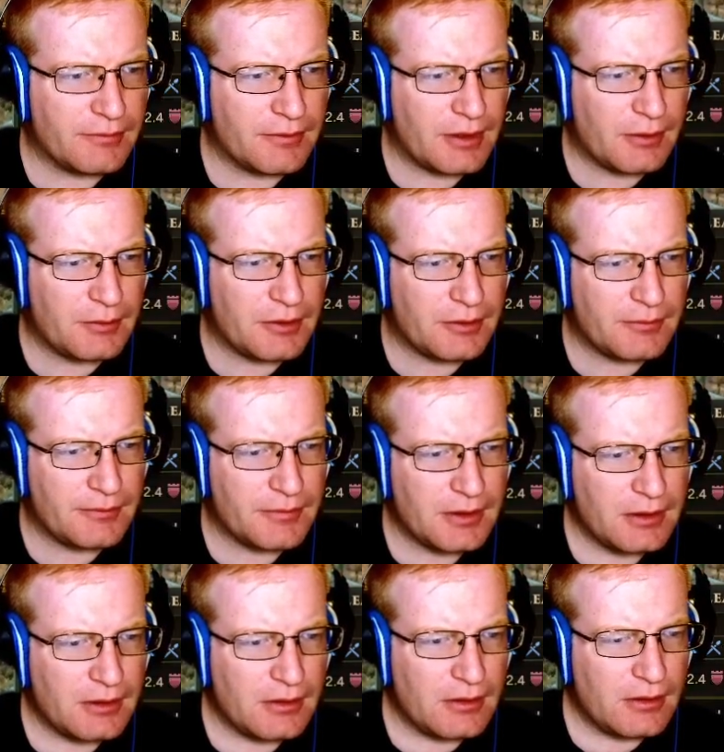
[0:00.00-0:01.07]
Yeah, we do.
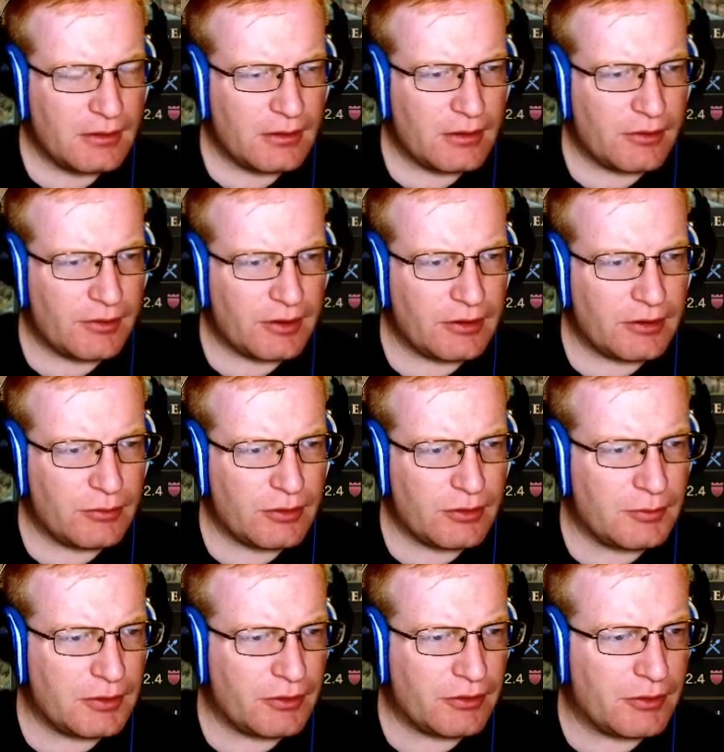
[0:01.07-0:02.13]
Alright, you can
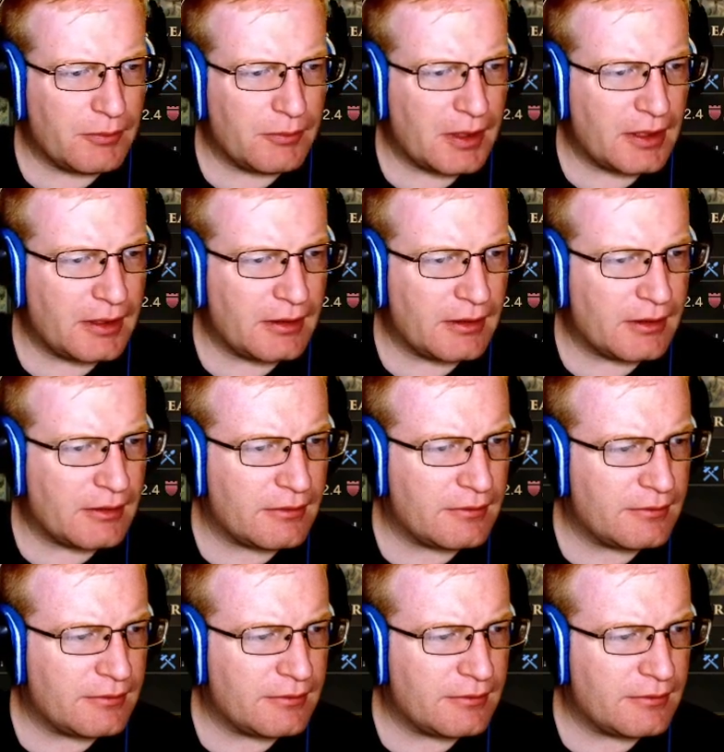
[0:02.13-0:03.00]
build the mine then.